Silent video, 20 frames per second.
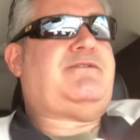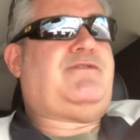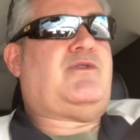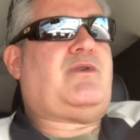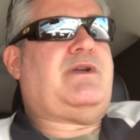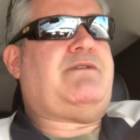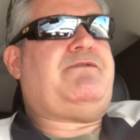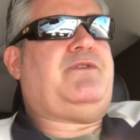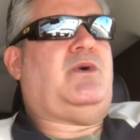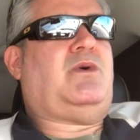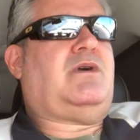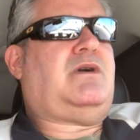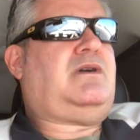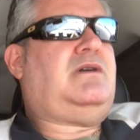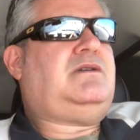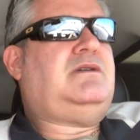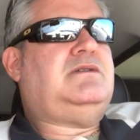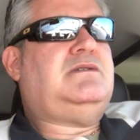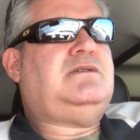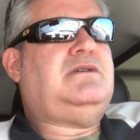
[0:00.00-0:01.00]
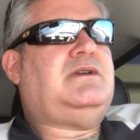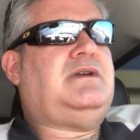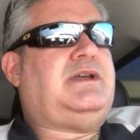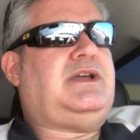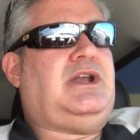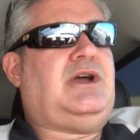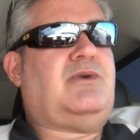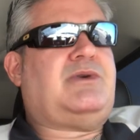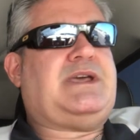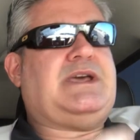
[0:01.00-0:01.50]
44,
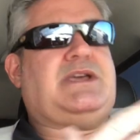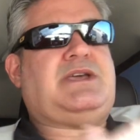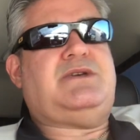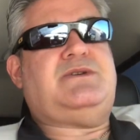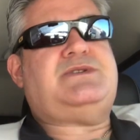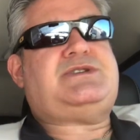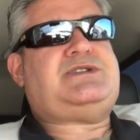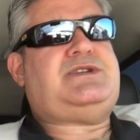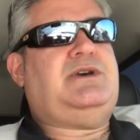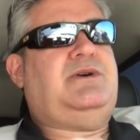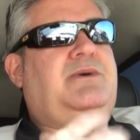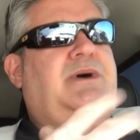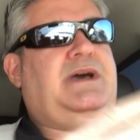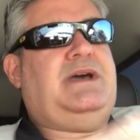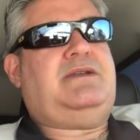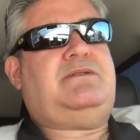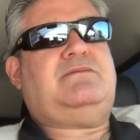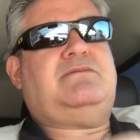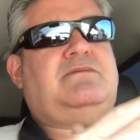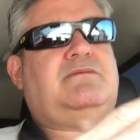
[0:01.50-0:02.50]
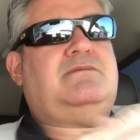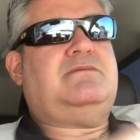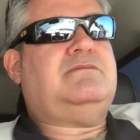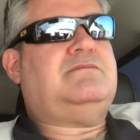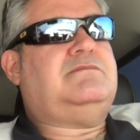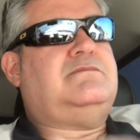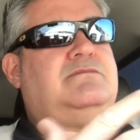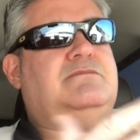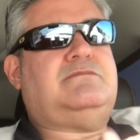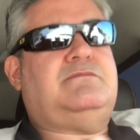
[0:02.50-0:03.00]
you know, get used to it,
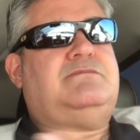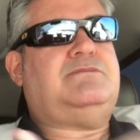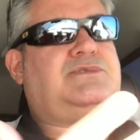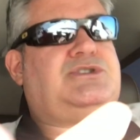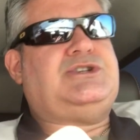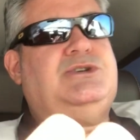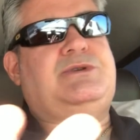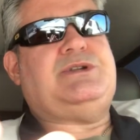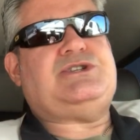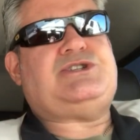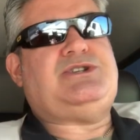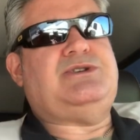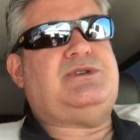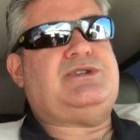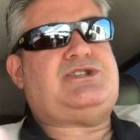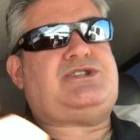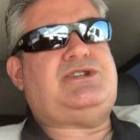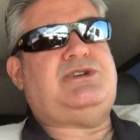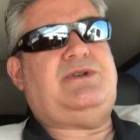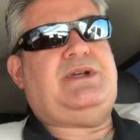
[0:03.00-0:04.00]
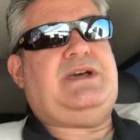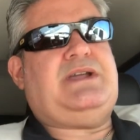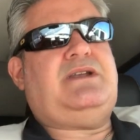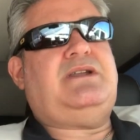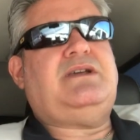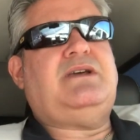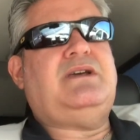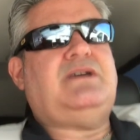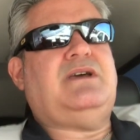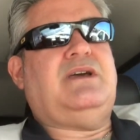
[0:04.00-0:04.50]
shoot it.
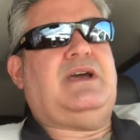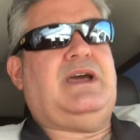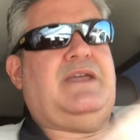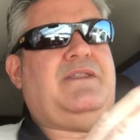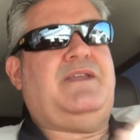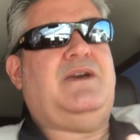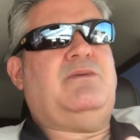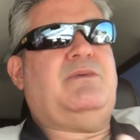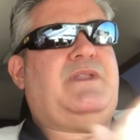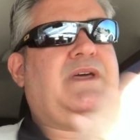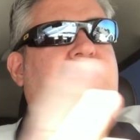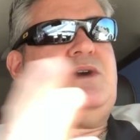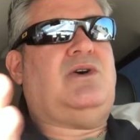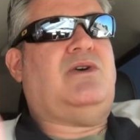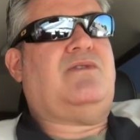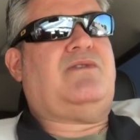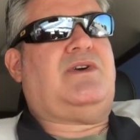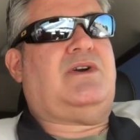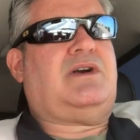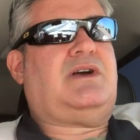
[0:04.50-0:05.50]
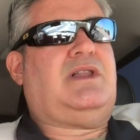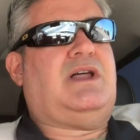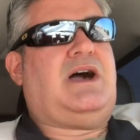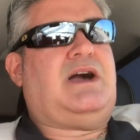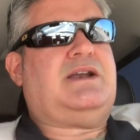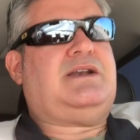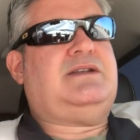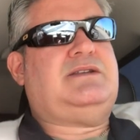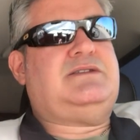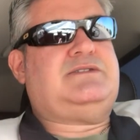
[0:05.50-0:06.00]
And then when they go over a
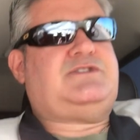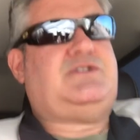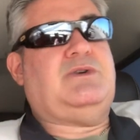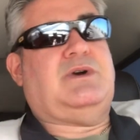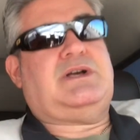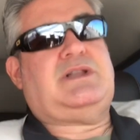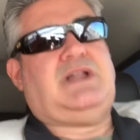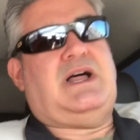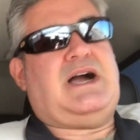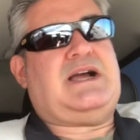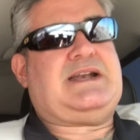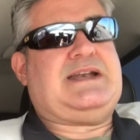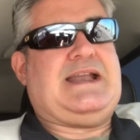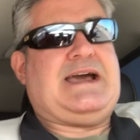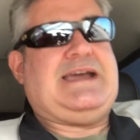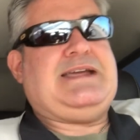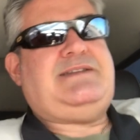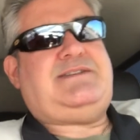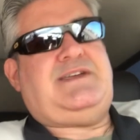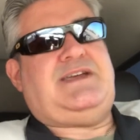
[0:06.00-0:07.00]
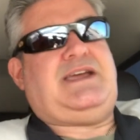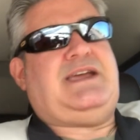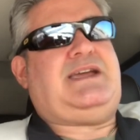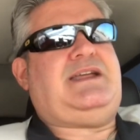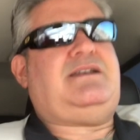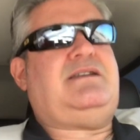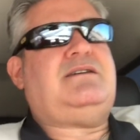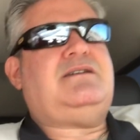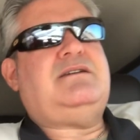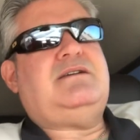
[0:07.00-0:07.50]
Glock
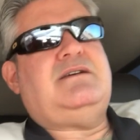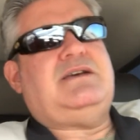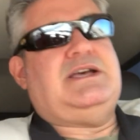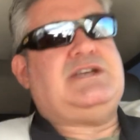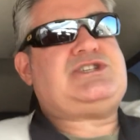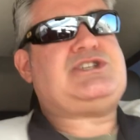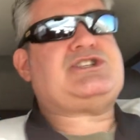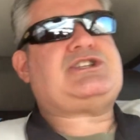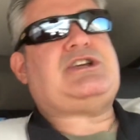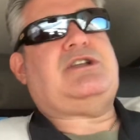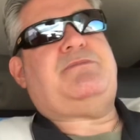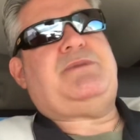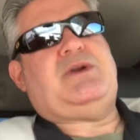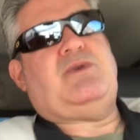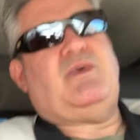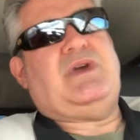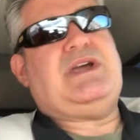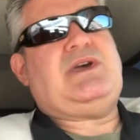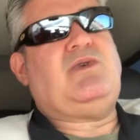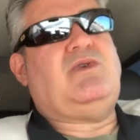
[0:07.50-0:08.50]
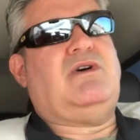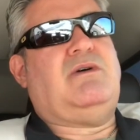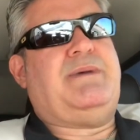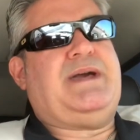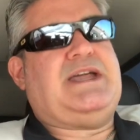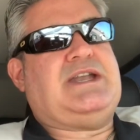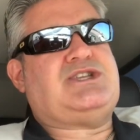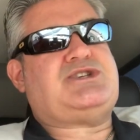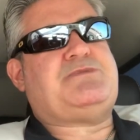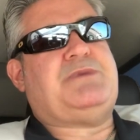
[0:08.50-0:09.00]
19, it's just going to be recoil
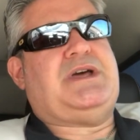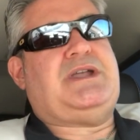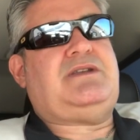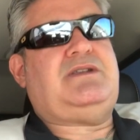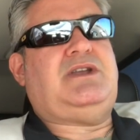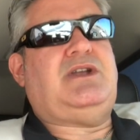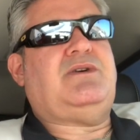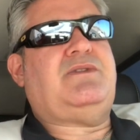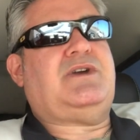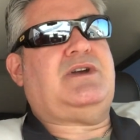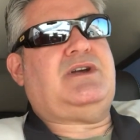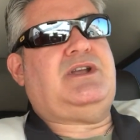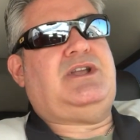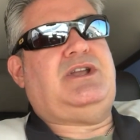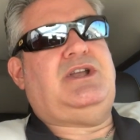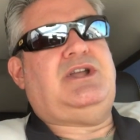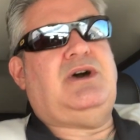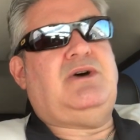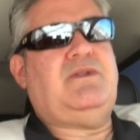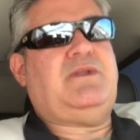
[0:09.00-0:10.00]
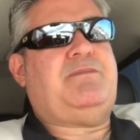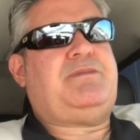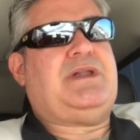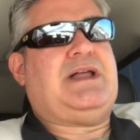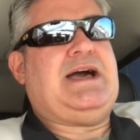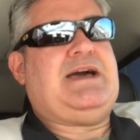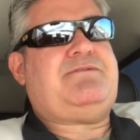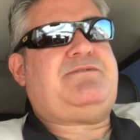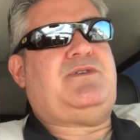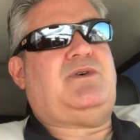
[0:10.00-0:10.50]
management. You know, they're going to know the
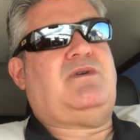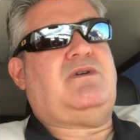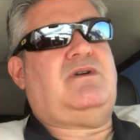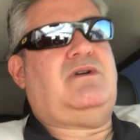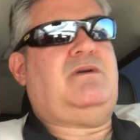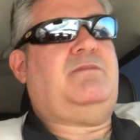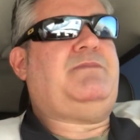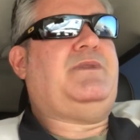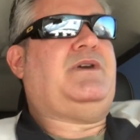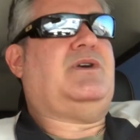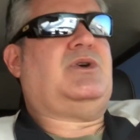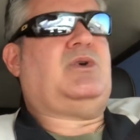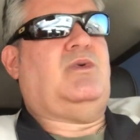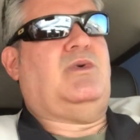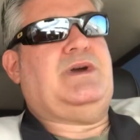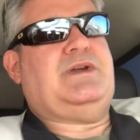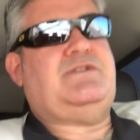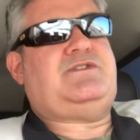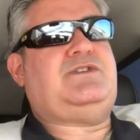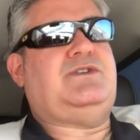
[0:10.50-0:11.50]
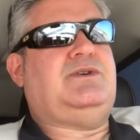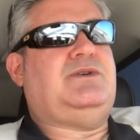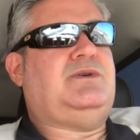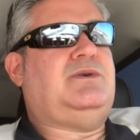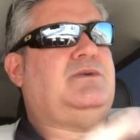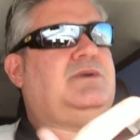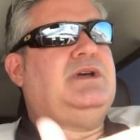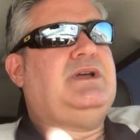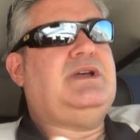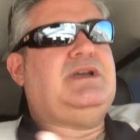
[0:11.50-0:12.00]
platform. They're going to,
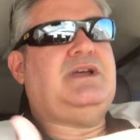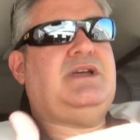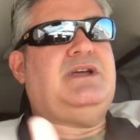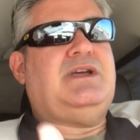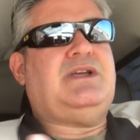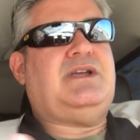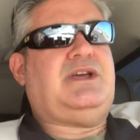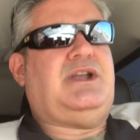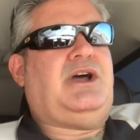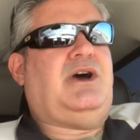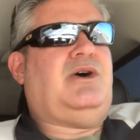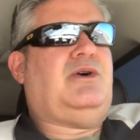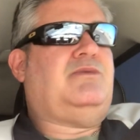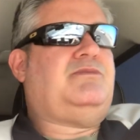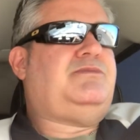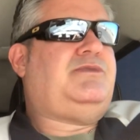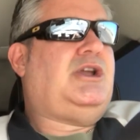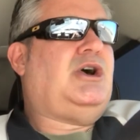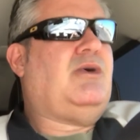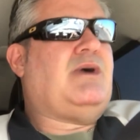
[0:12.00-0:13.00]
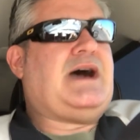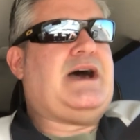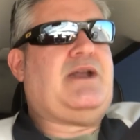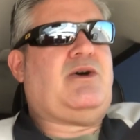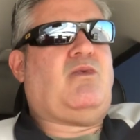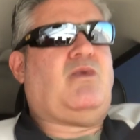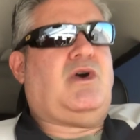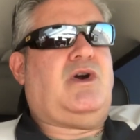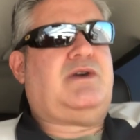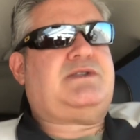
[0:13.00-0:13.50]
you know how to
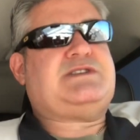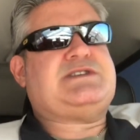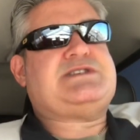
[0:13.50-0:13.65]
work the